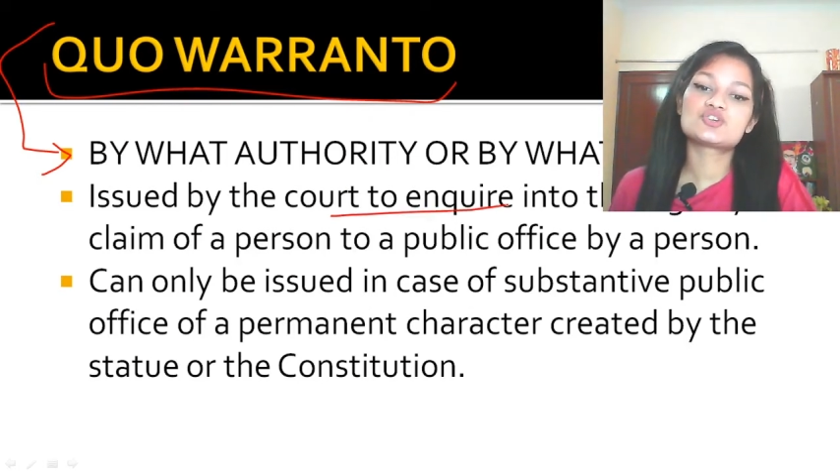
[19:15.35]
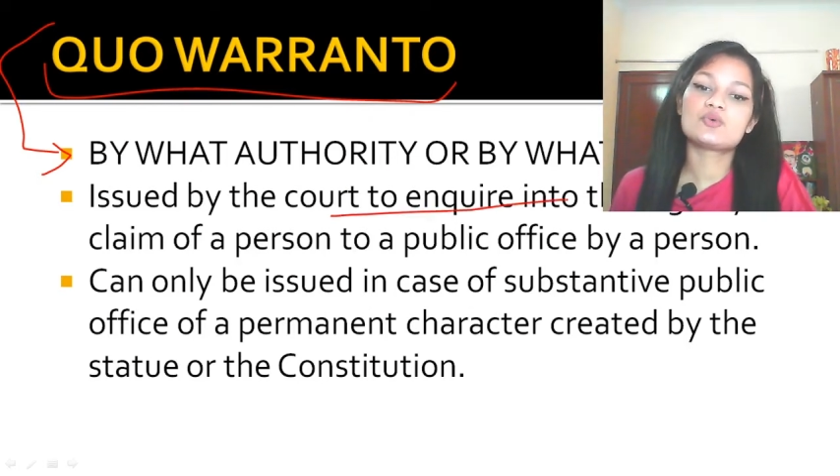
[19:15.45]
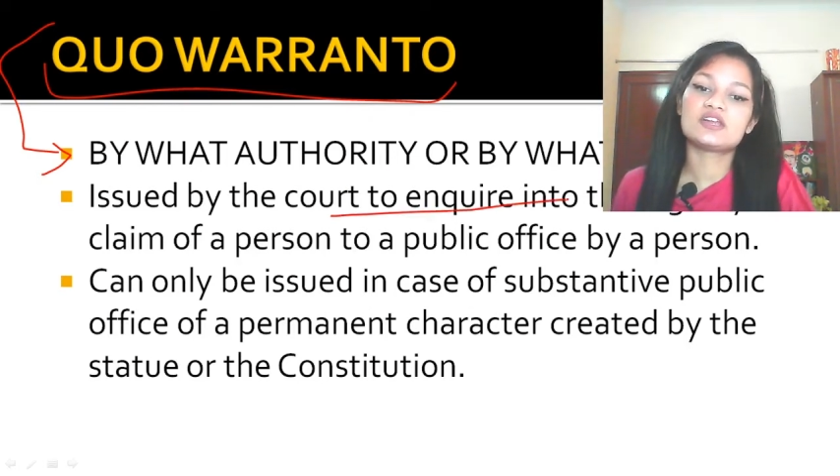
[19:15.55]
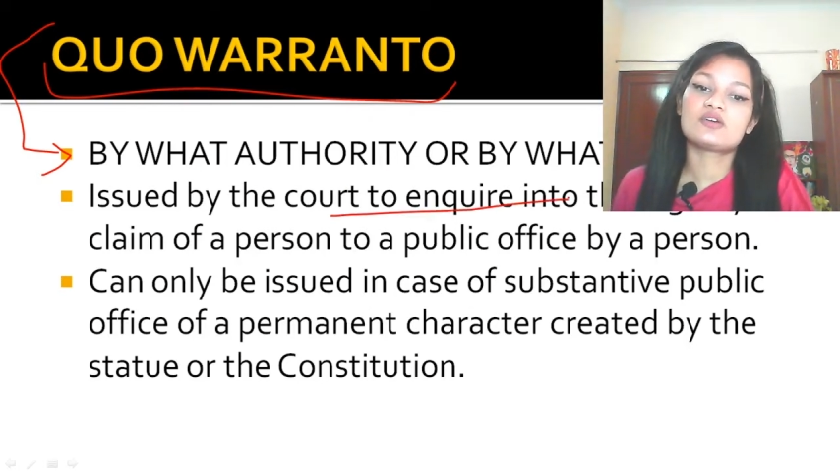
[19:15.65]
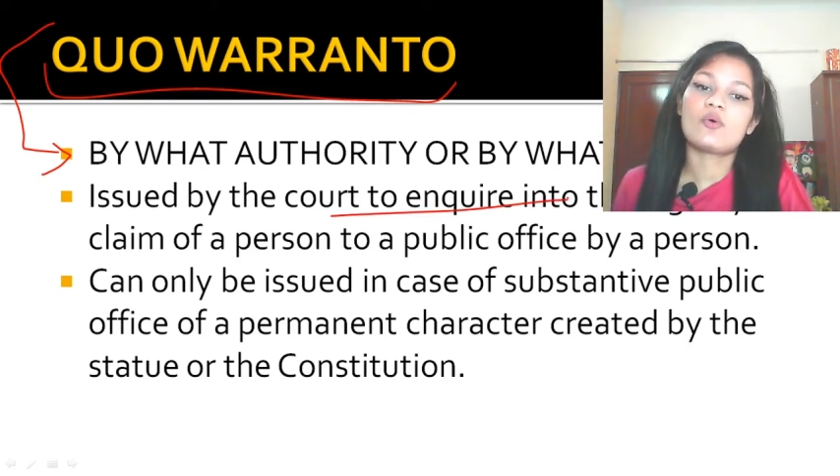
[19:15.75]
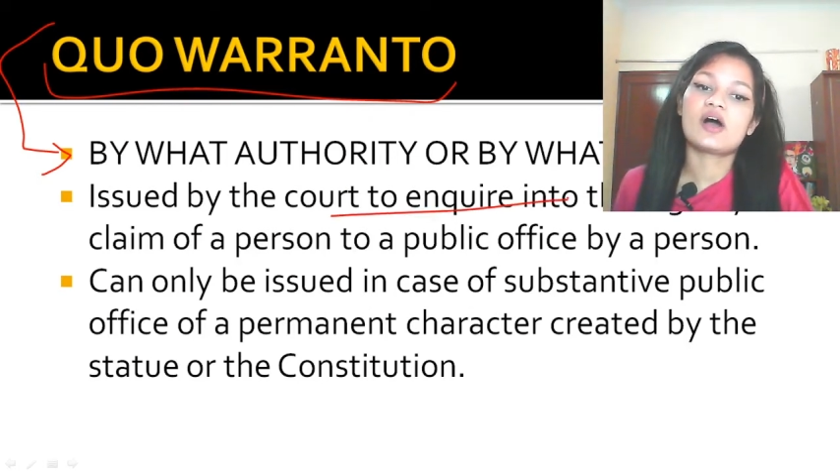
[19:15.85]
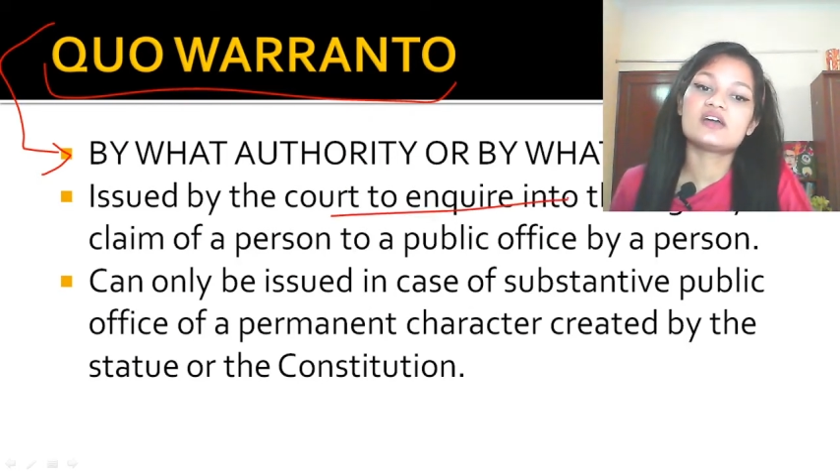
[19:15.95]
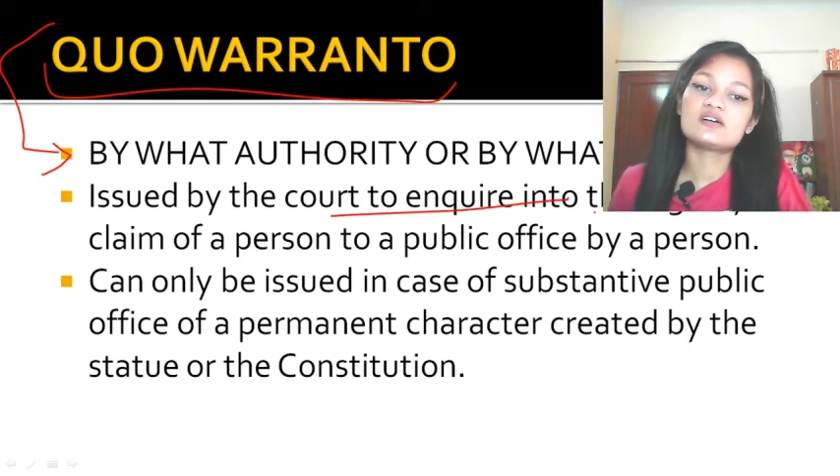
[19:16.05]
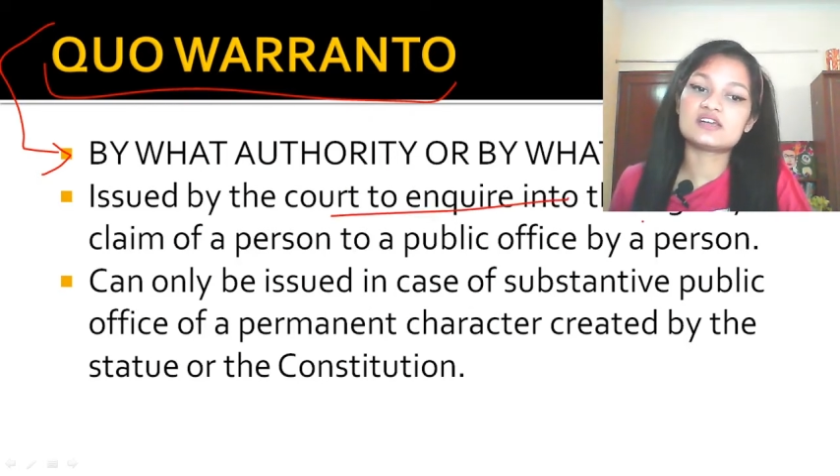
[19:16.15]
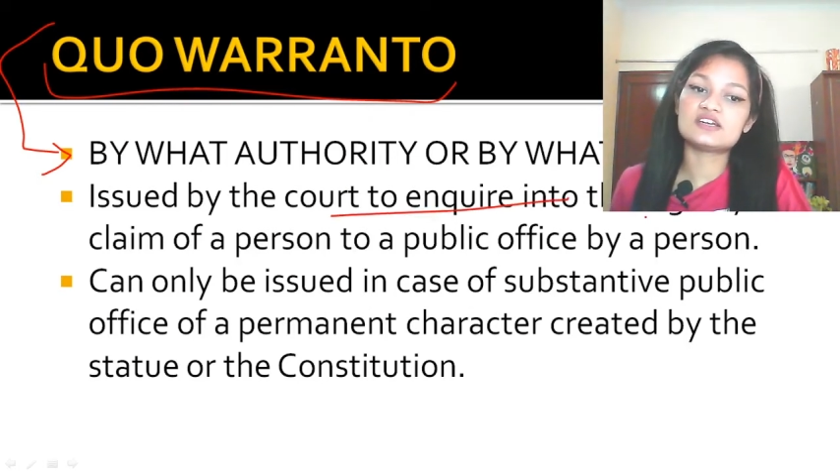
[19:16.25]
to
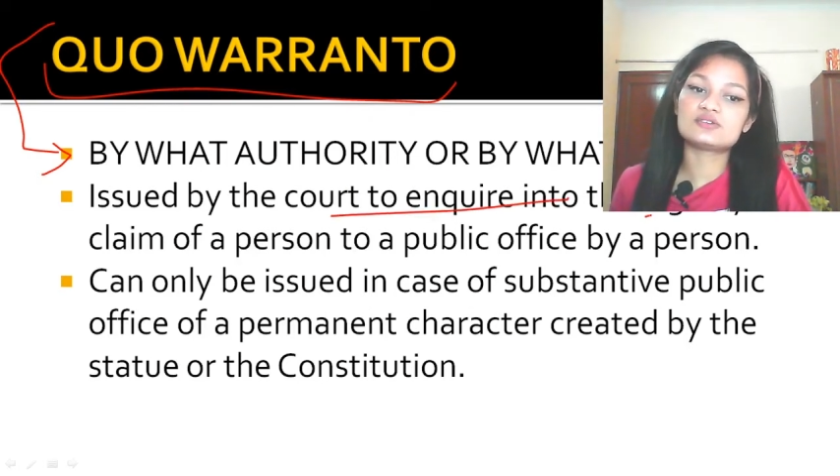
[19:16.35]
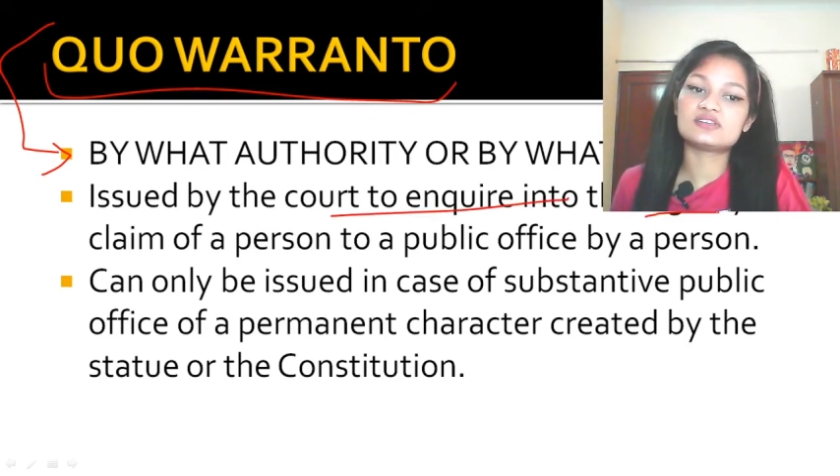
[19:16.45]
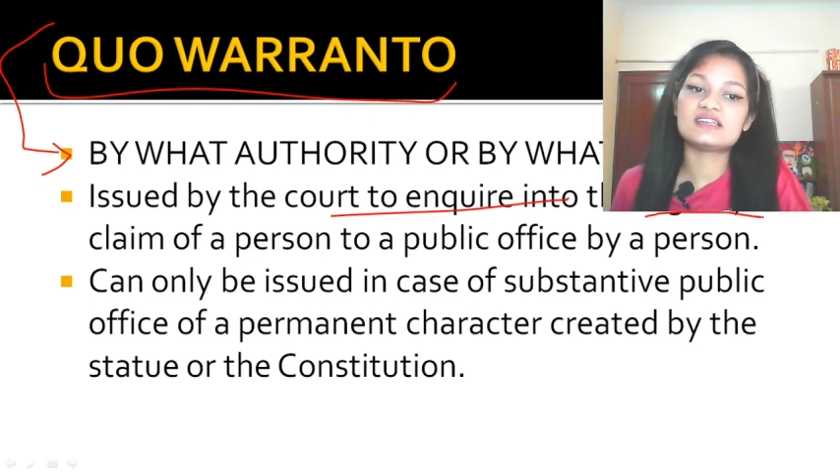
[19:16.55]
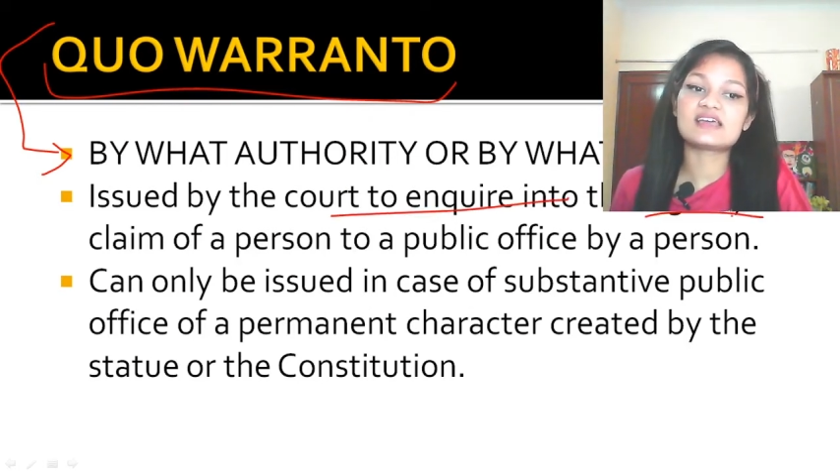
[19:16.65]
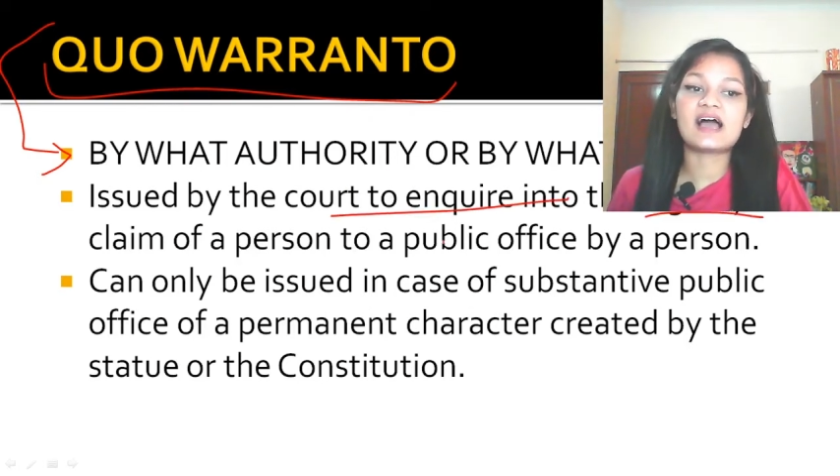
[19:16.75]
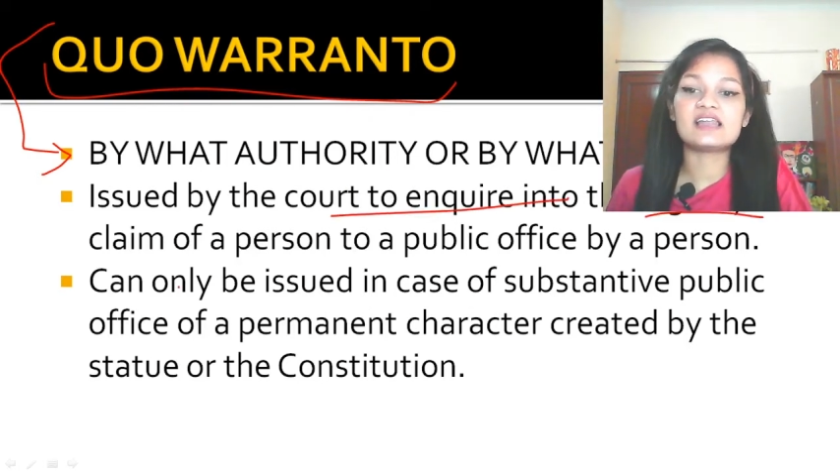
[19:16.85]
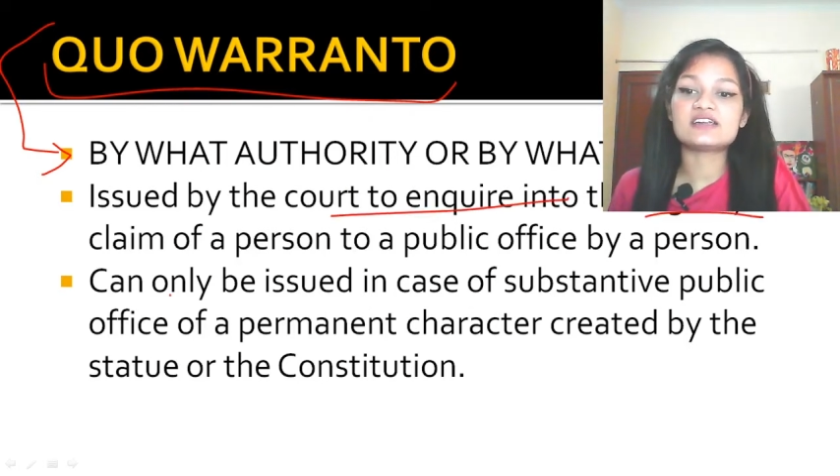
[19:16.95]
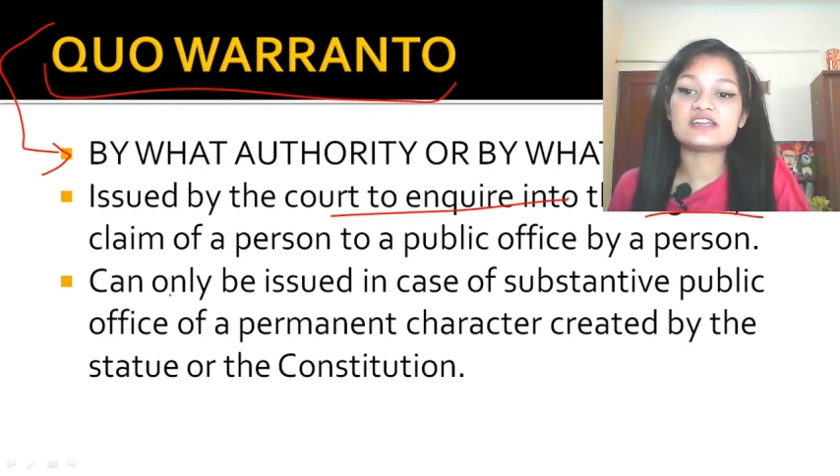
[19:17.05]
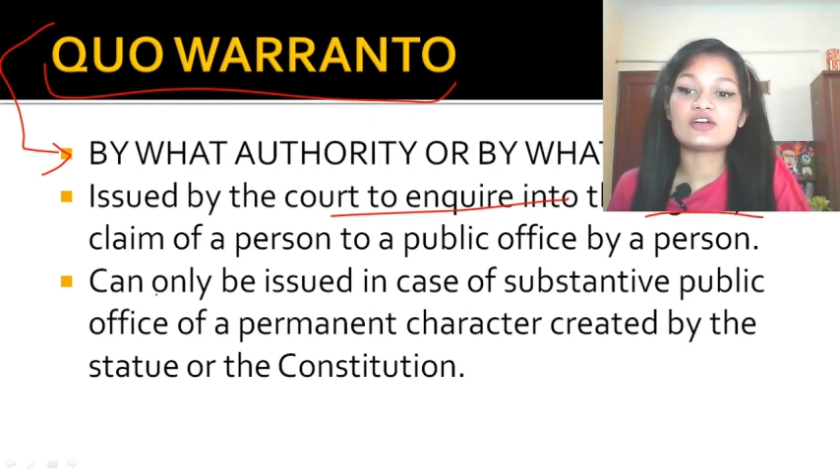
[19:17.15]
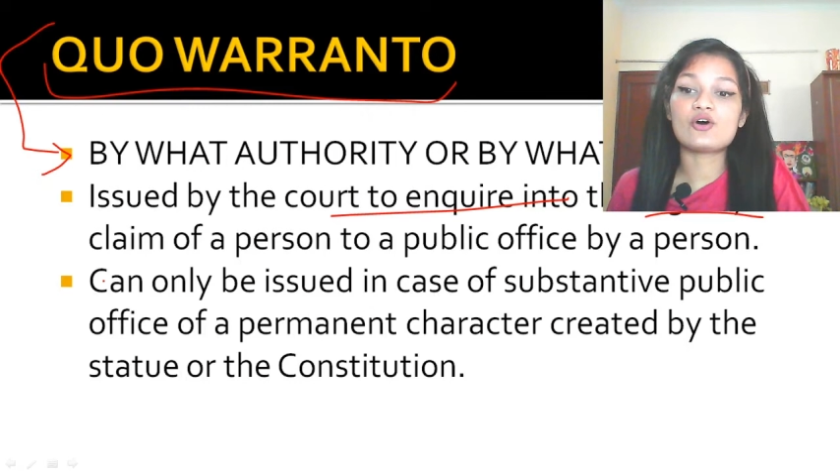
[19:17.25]
inquire into the
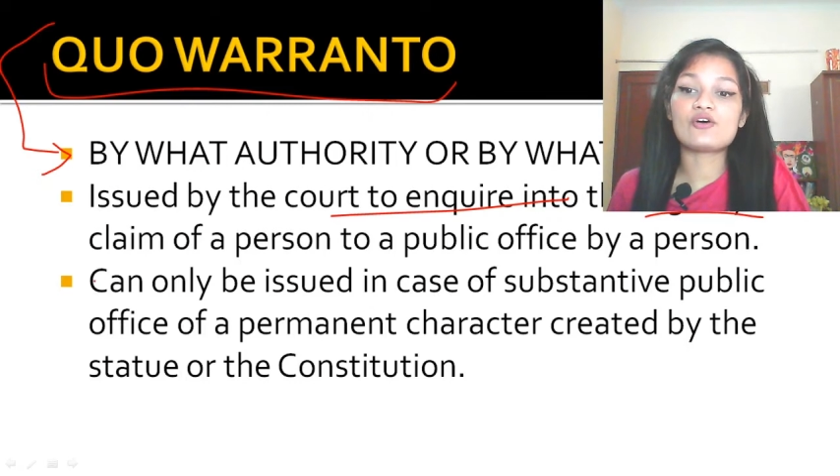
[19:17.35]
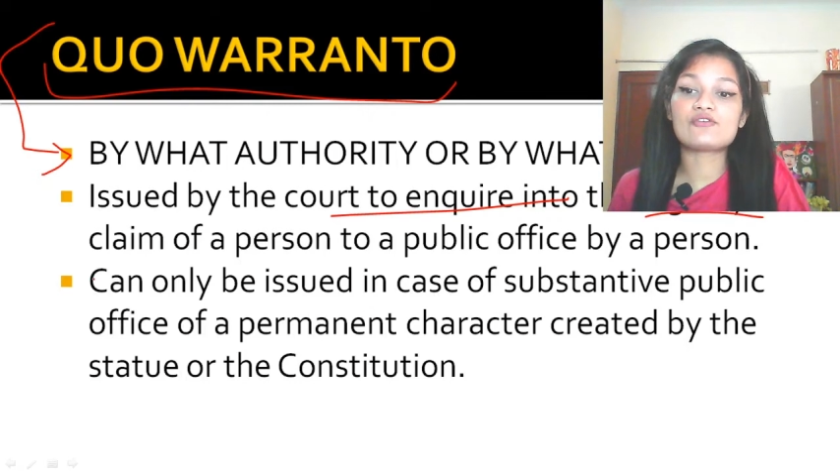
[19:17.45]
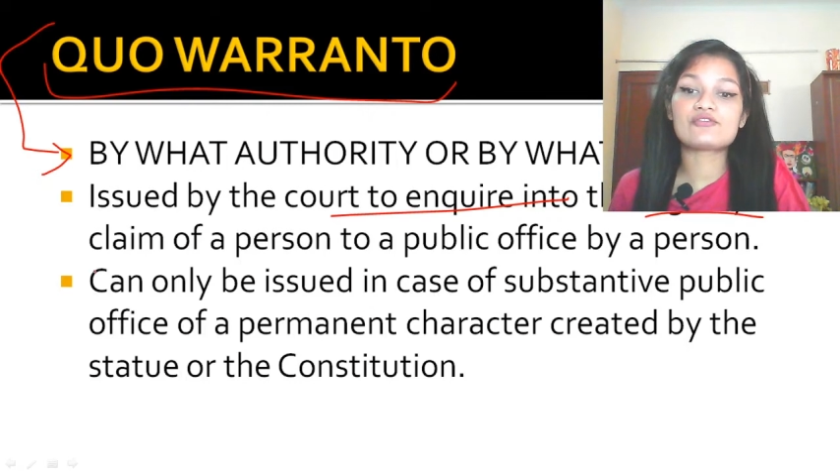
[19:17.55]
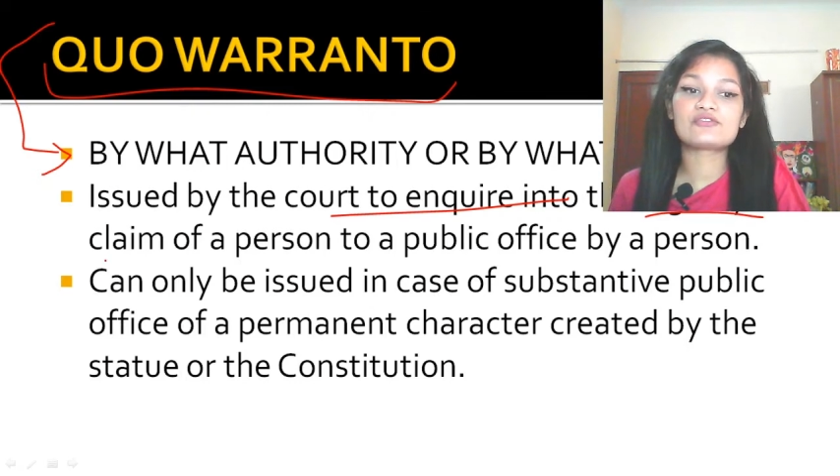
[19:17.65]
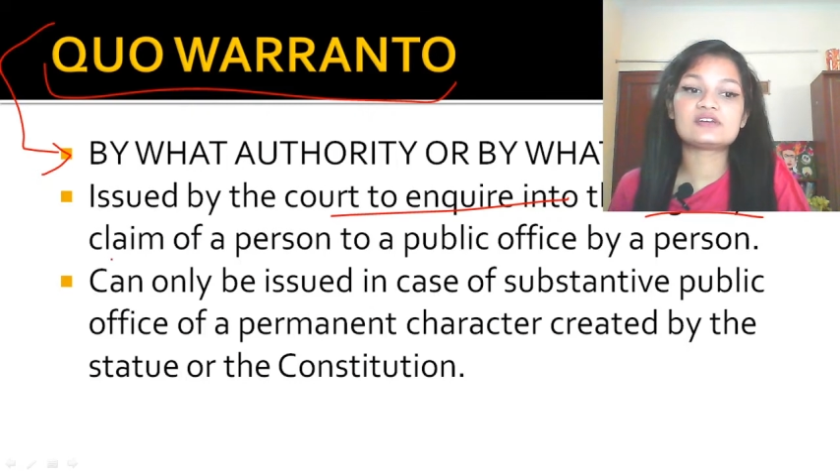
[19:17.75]
legality of